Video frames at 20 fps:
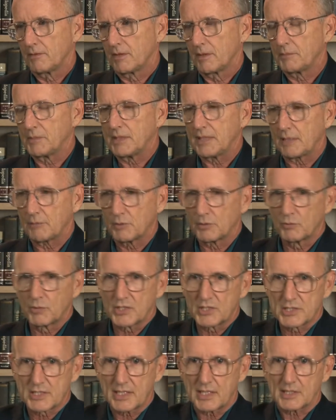They would
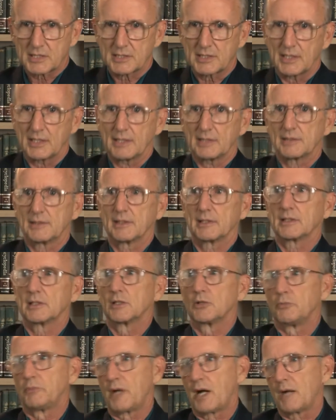resist anything
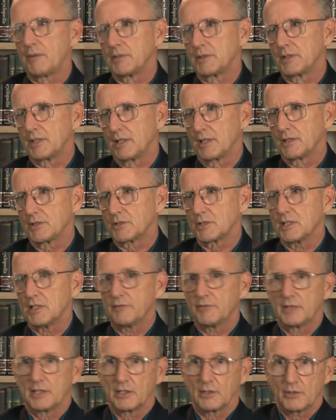that Obama does,
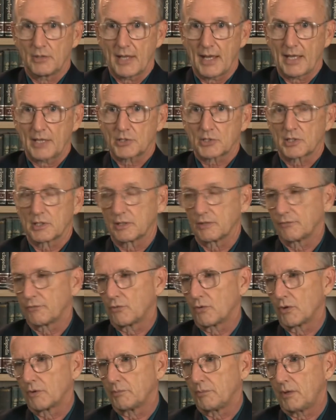even internationally in
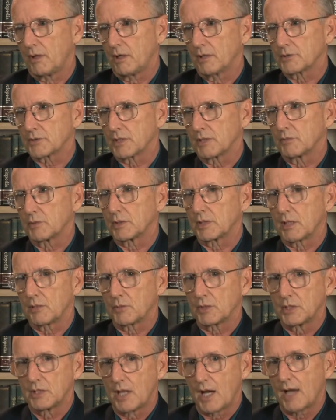foreign policy, but they
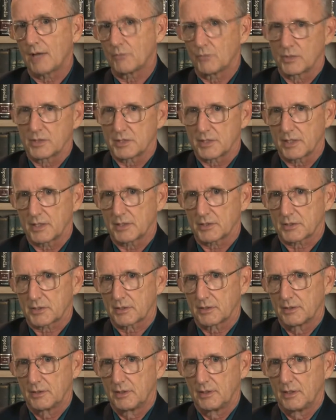would not
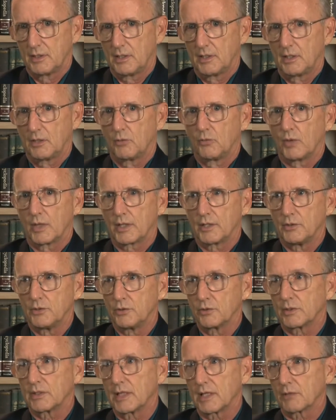resist what a
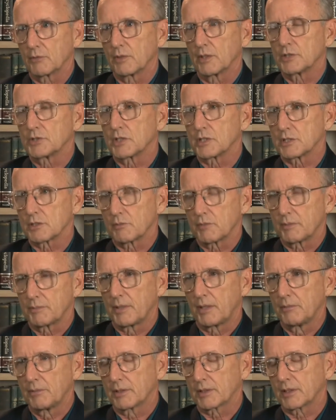Newt Gingrich as a
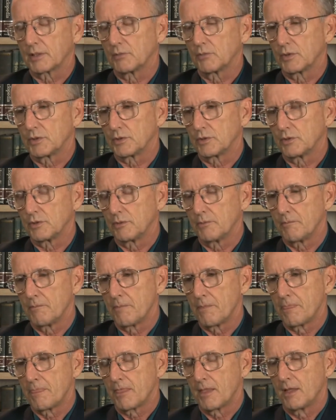Republican would do.
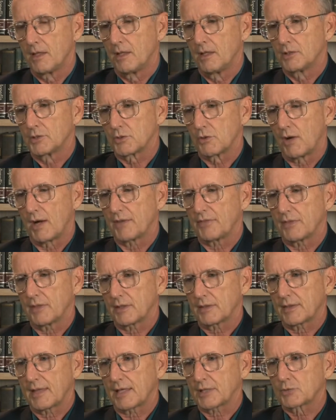So I
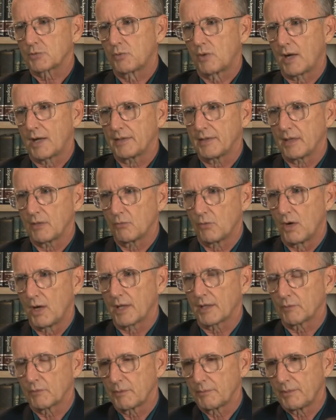think that's why they
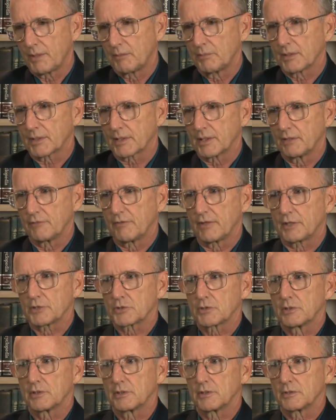want a Republican
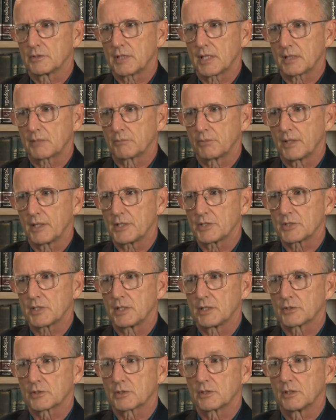eventually to take place,
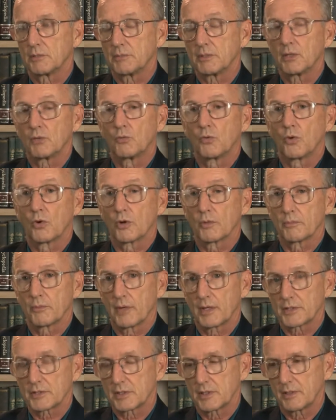and it's going to be a war
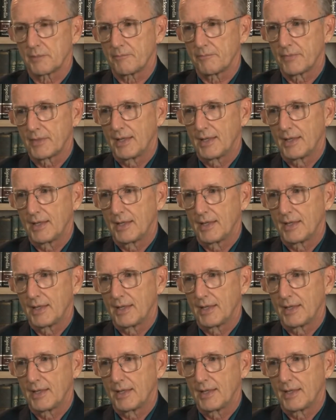president.